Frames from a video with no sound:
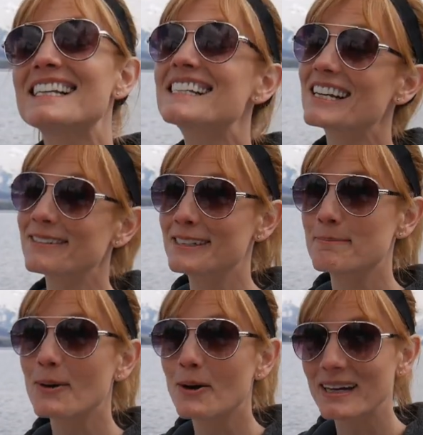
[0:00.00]
That stuff
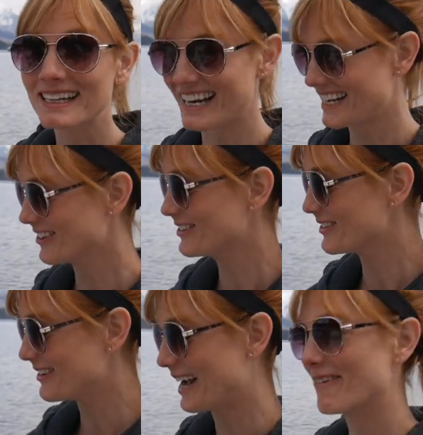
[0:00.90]
is potent and you
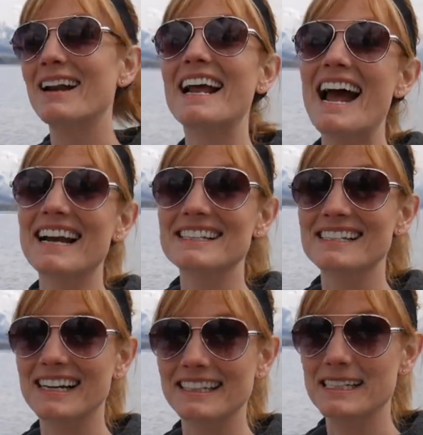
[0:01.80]
do not want to
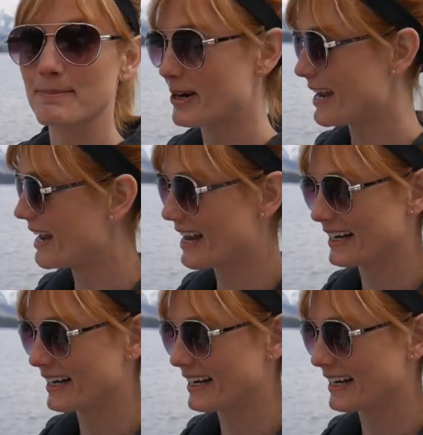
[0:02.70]
accidentally spray it.